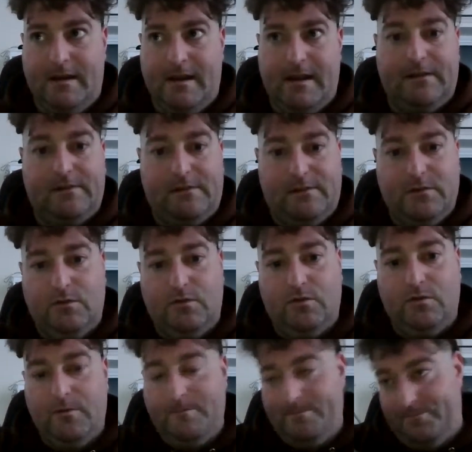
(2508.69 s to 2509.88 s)

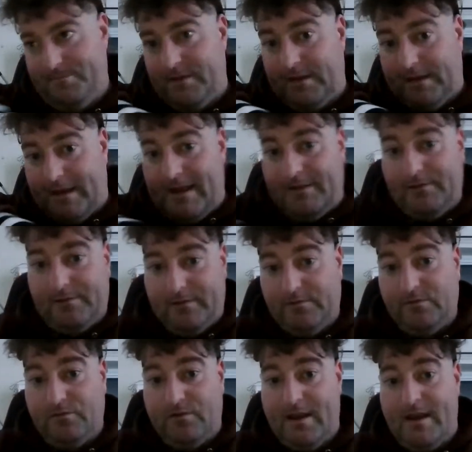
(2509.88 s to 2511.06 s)
install the game
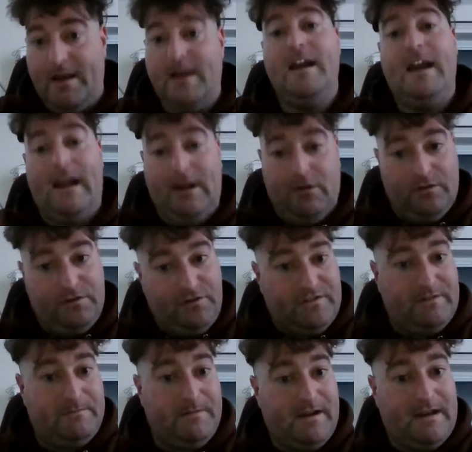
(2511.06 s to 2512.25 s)
software in order just
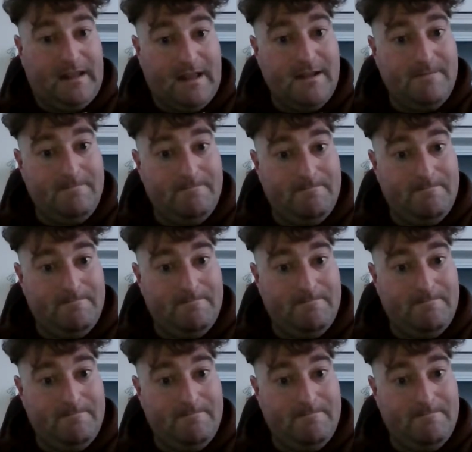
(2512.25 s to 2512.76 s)
to play the game,